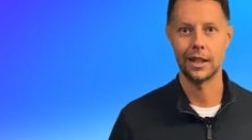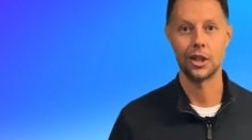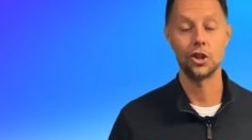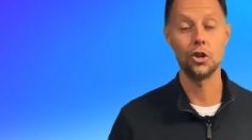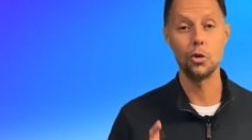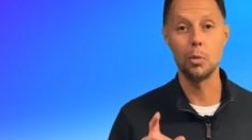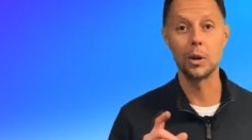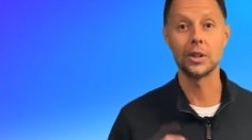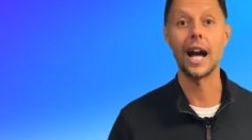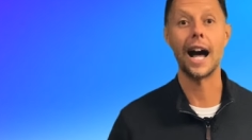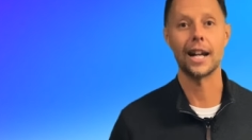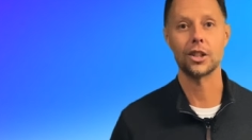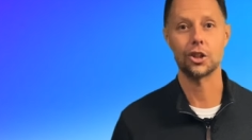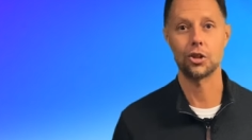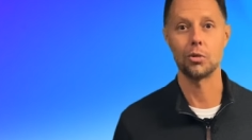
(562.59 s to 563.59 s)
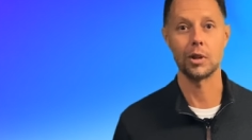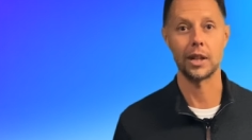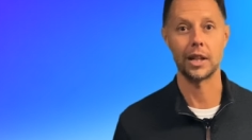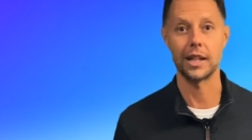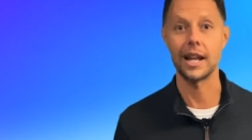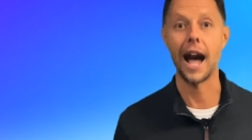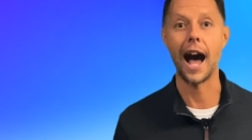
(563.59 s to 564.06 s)
You will not
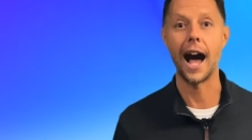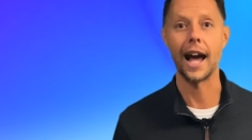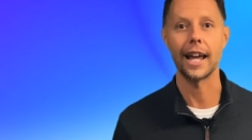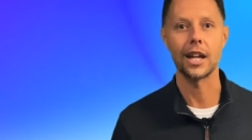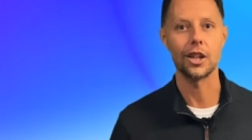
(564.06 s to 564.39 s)
surely die.